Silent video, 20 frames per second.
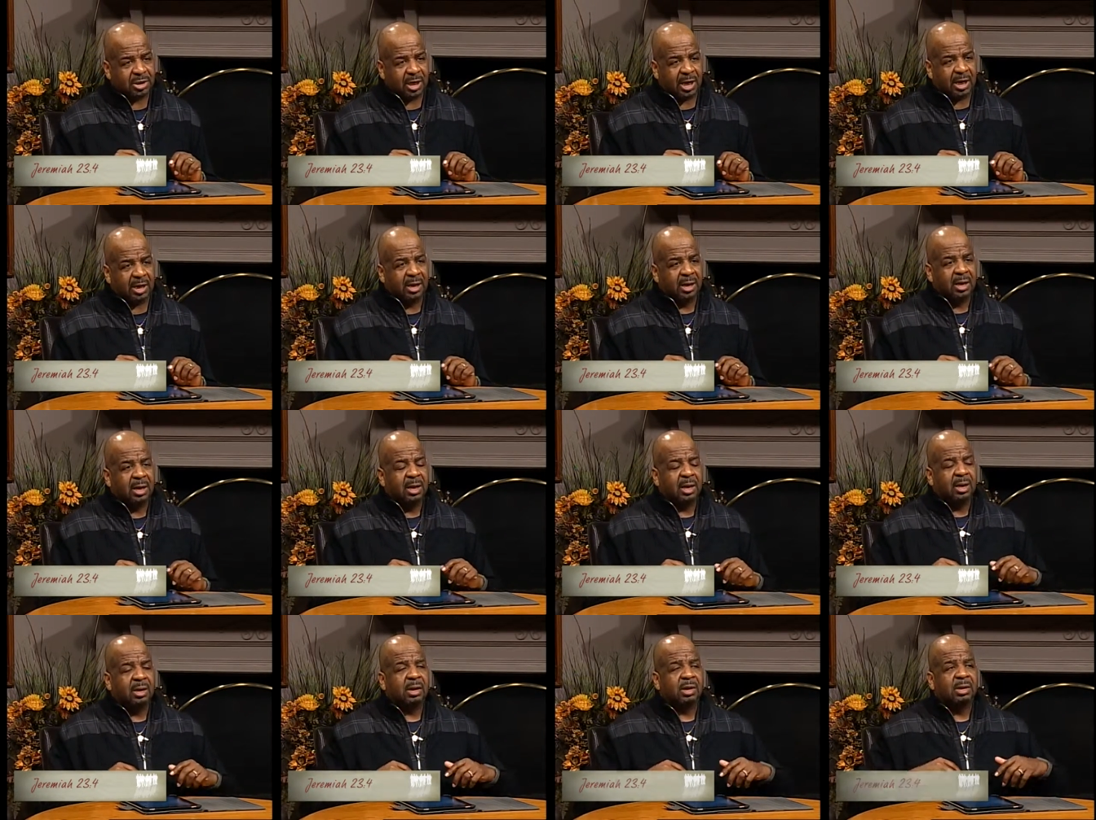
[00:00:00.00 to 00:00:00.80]
Okay? Mm
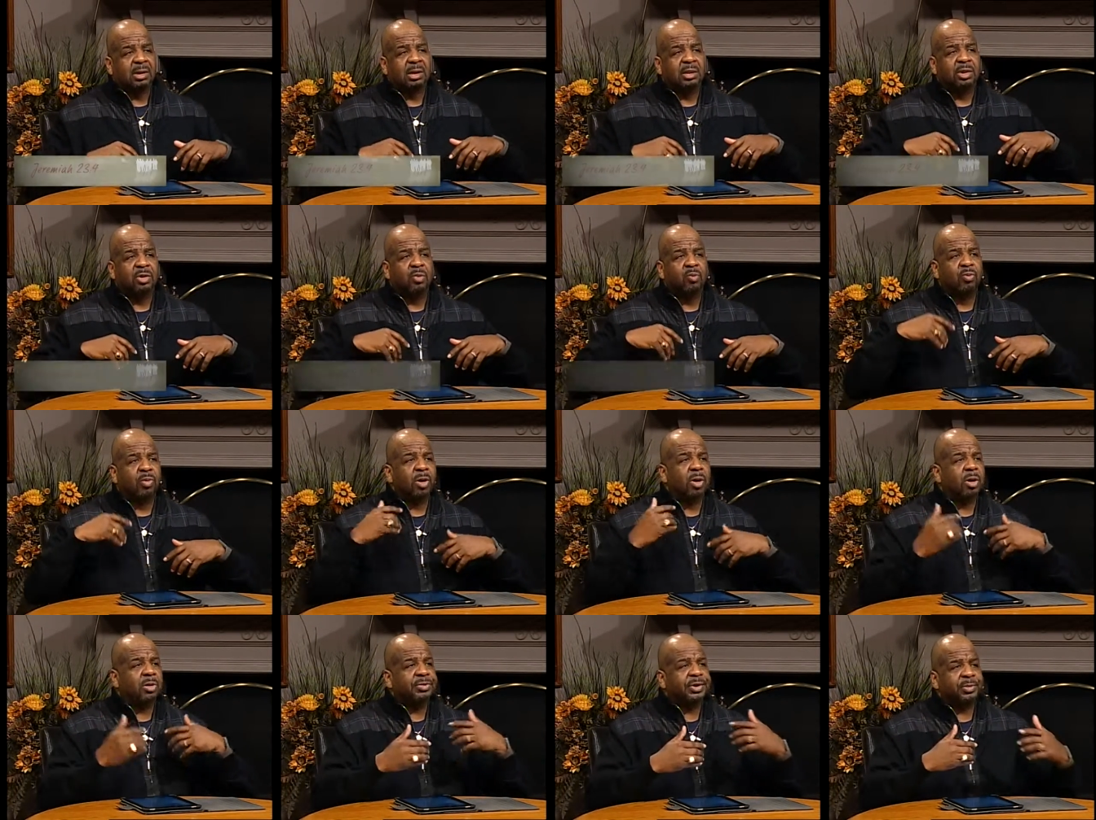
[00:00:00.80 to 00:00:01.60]
-hmm. The
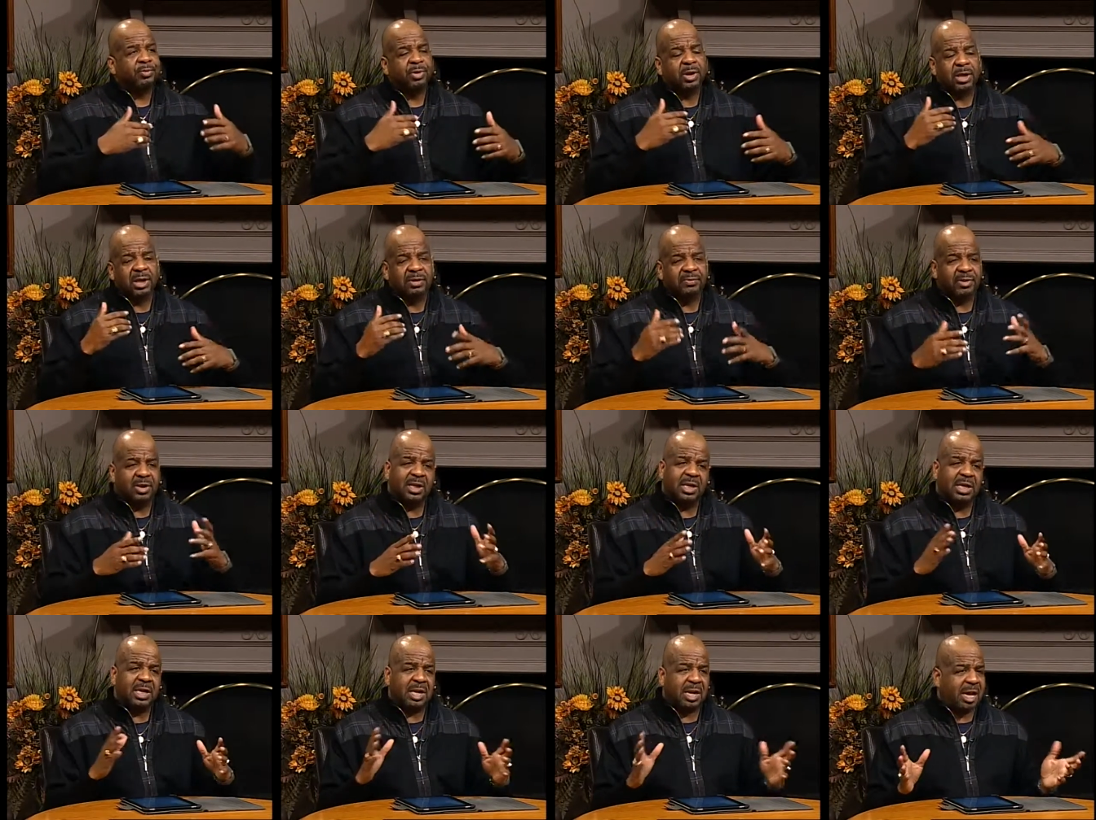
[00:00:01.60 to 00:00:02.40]
world that we're living
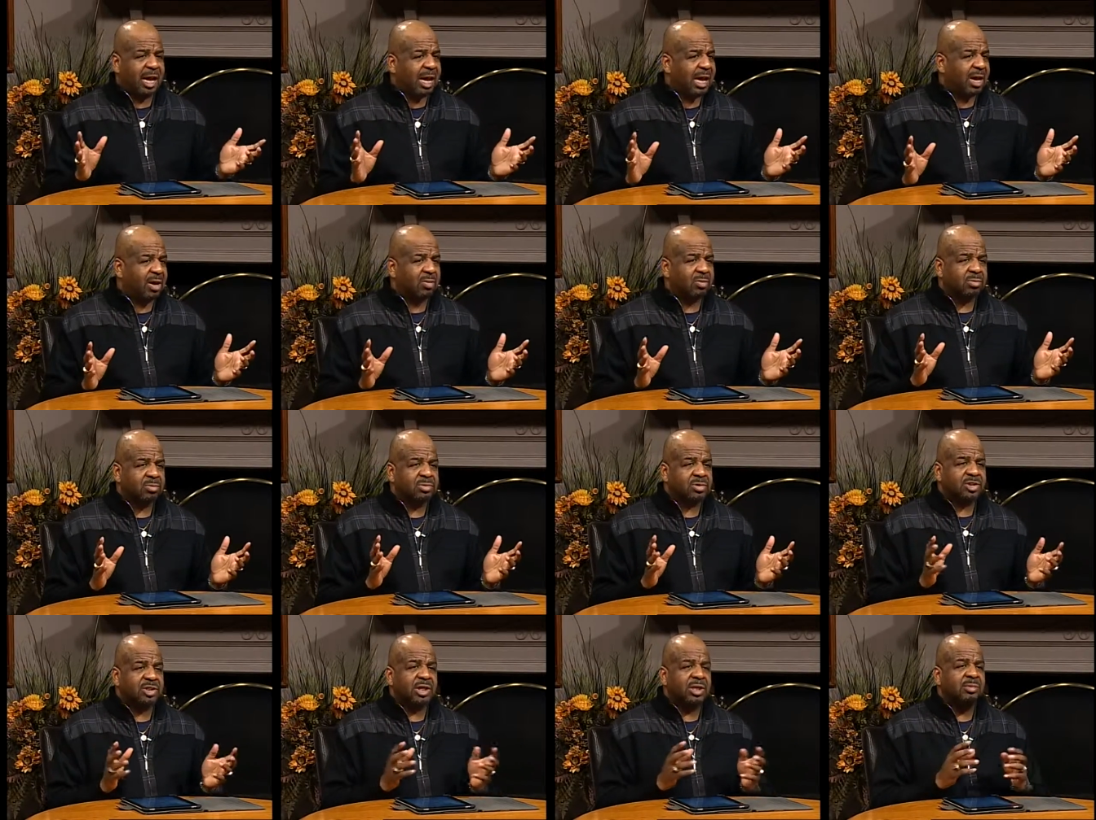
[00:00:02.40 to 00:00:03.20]
in now
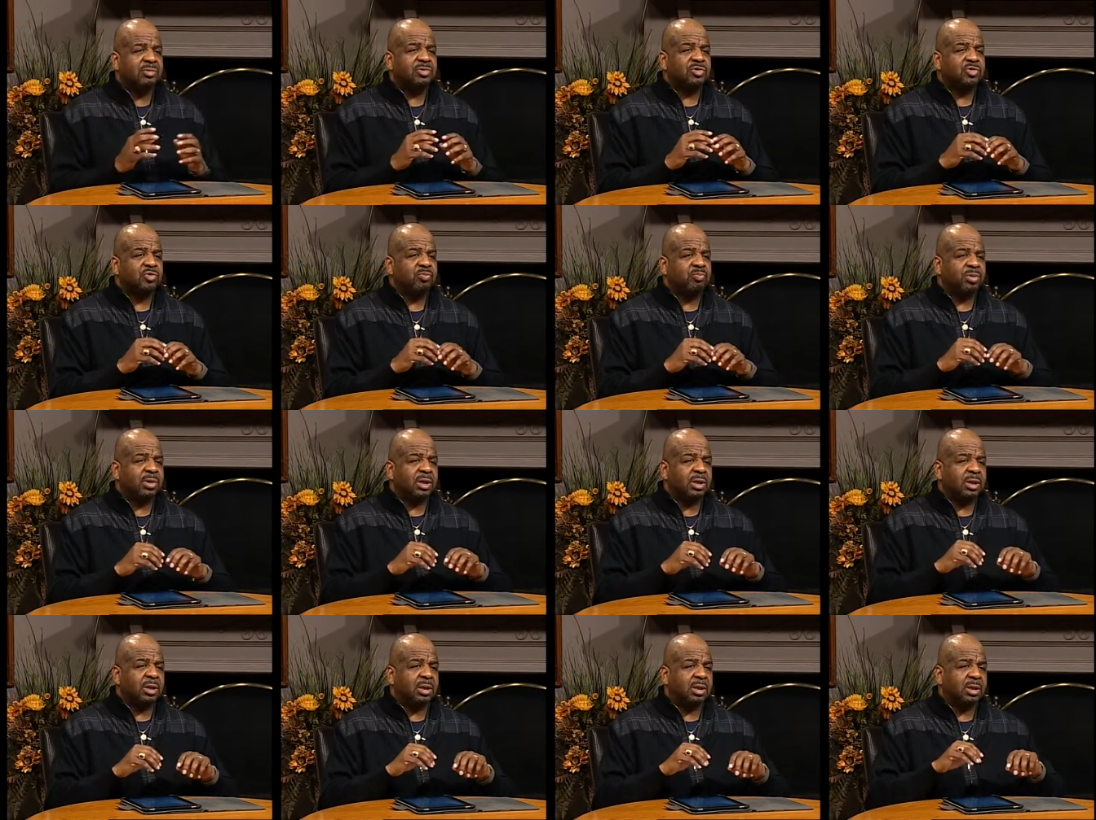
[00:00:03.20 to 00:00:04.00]
seems to
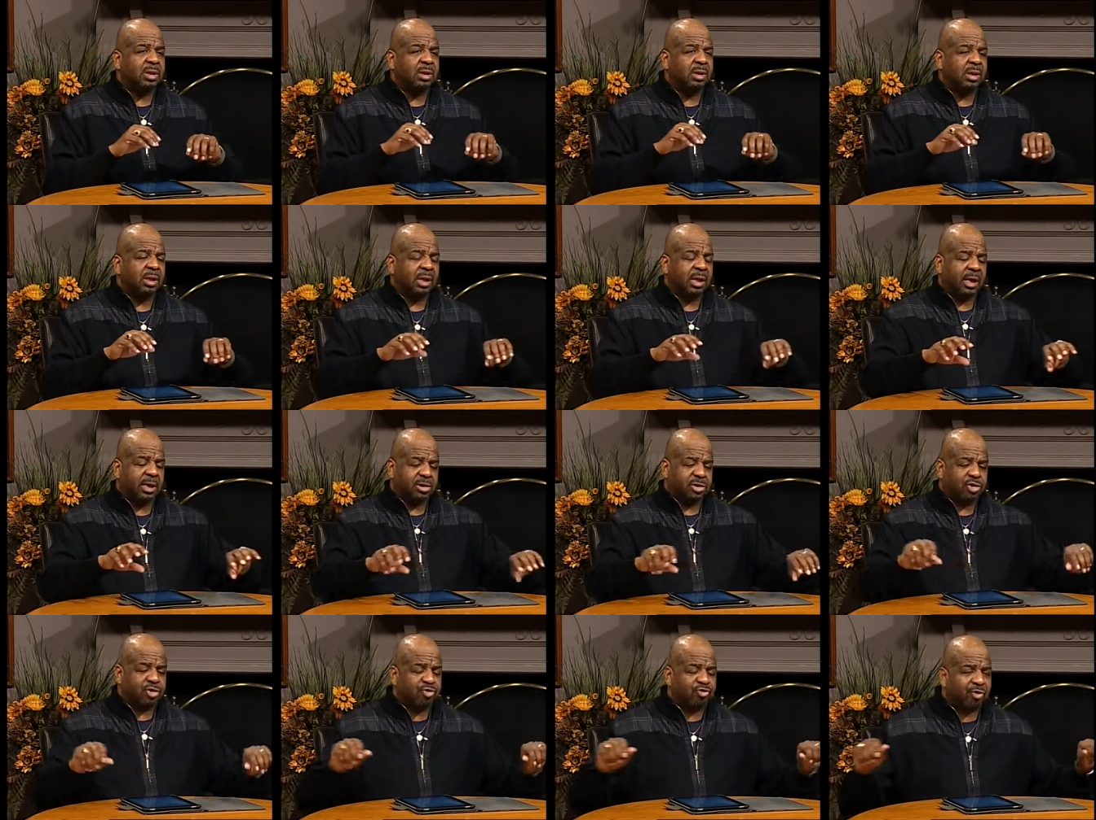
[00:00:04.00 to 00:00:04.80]
be
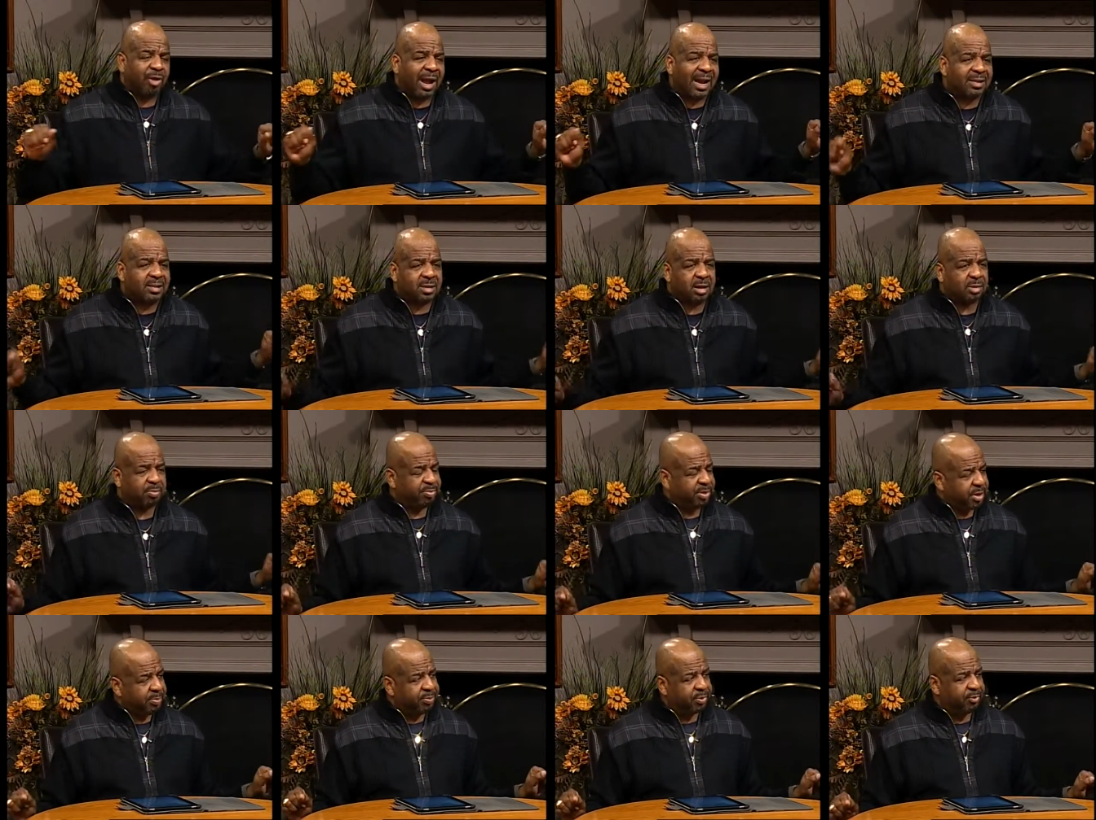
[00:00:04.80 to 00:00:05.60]
extracting
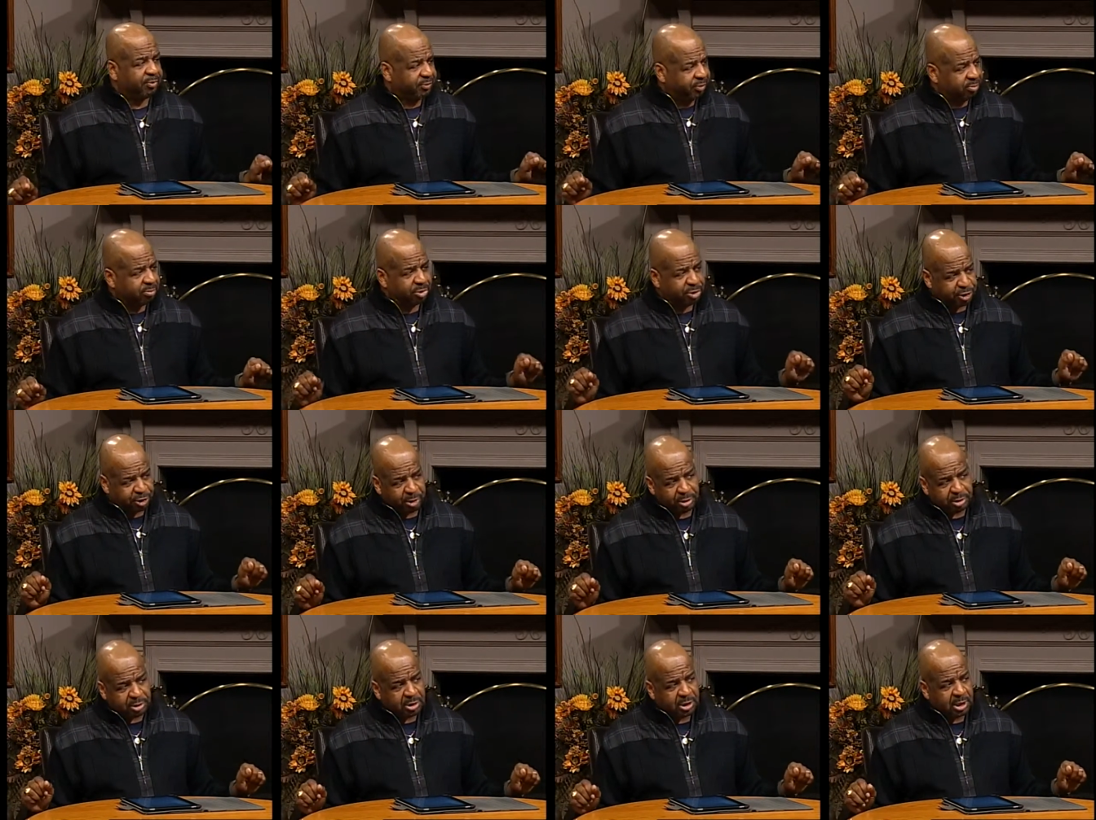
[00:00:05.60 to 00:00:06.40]
people from
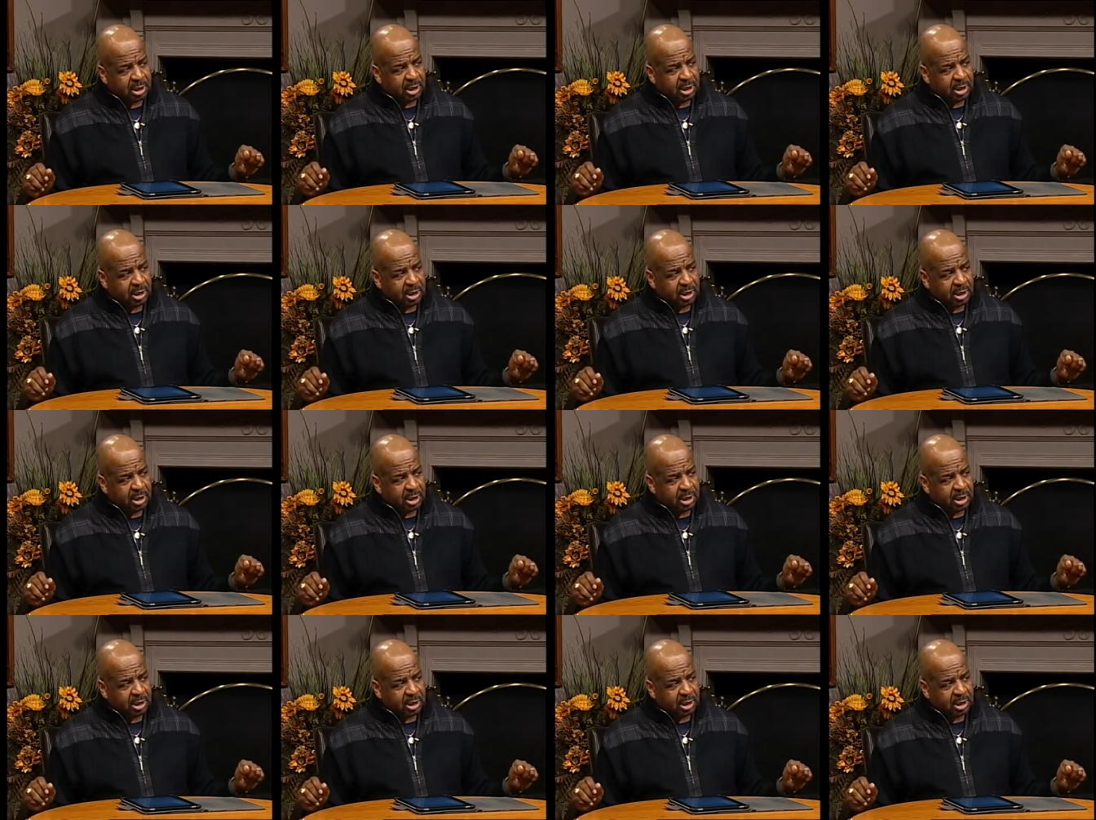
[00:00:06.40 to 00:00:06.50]
church